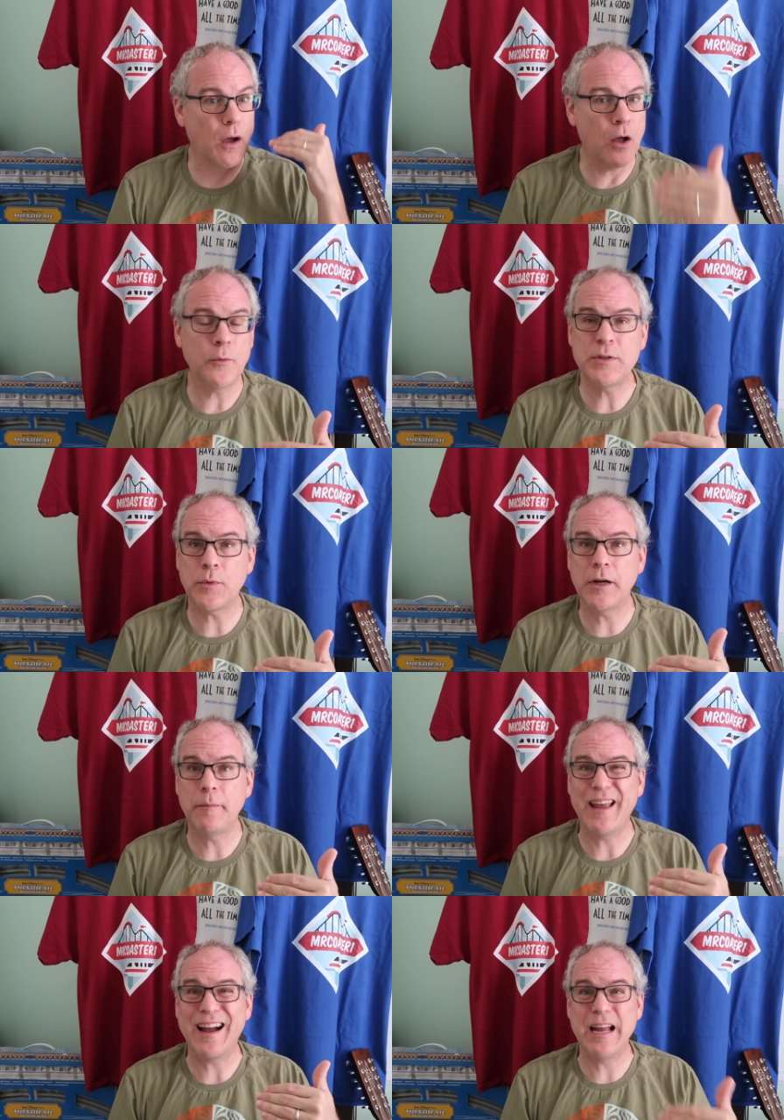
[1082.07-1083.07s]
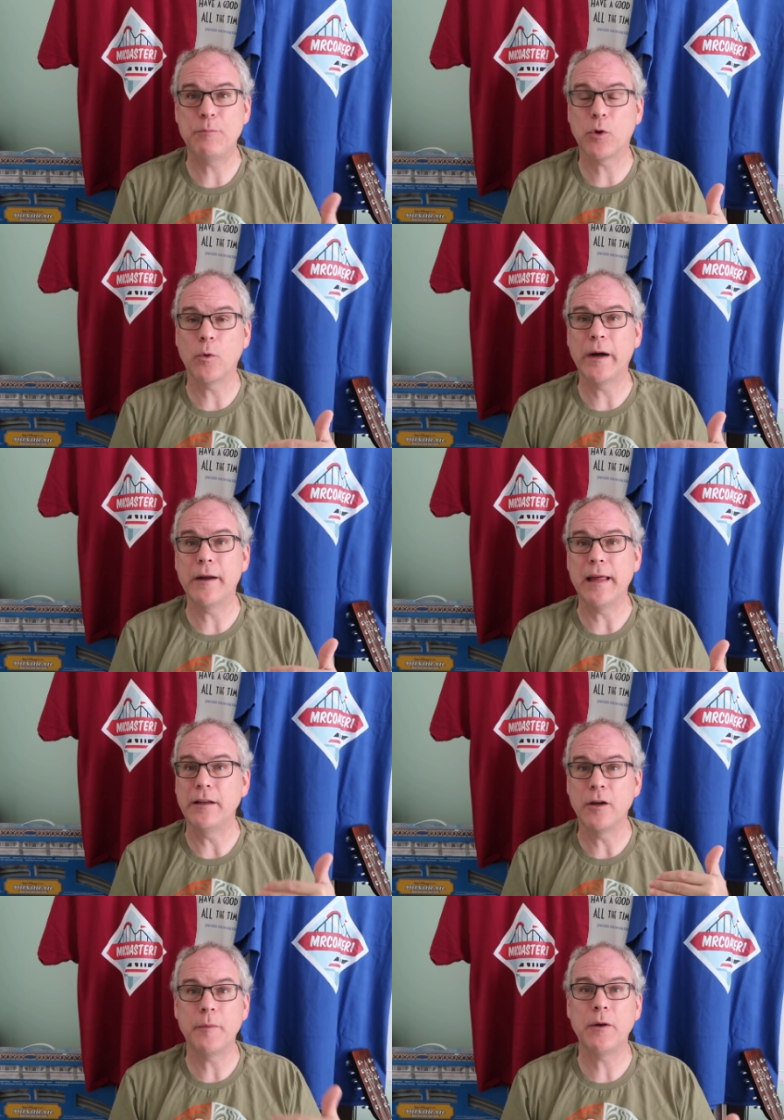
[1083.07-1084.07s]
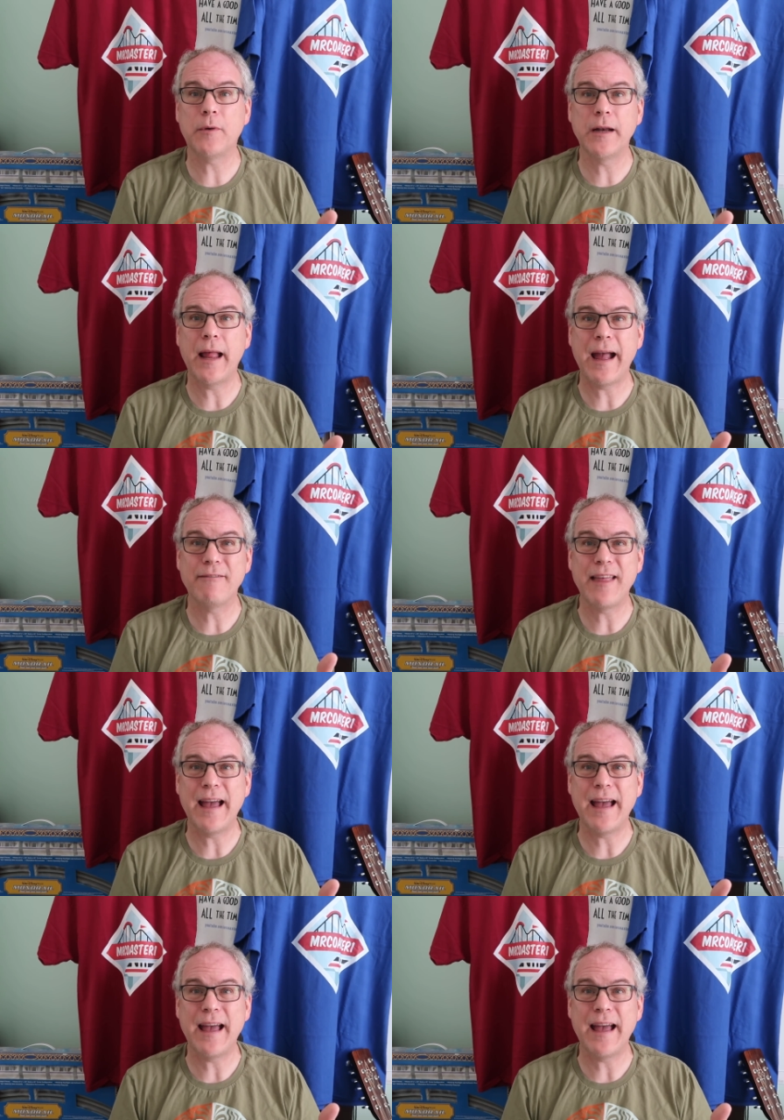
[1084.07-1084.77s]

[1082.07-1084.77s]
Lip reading: Always wanted to be hyper aware of that. Nobody wanted to have